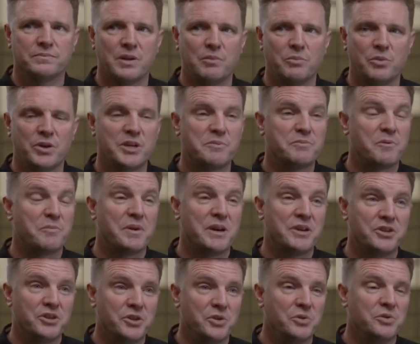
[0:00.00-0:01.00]
and what he's
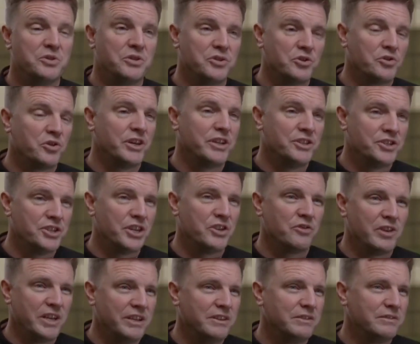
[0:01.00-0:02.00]
prepared to do to try and
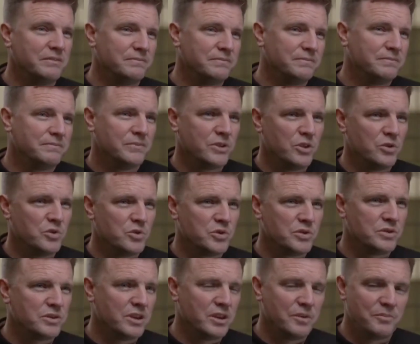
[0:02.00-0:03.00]
generate
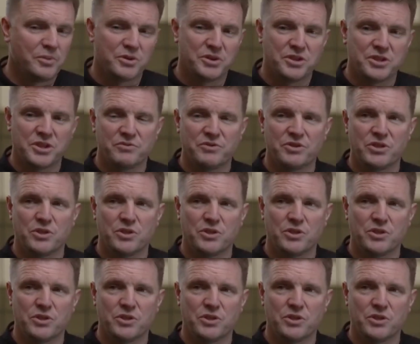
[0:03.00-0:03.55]
those uh, positive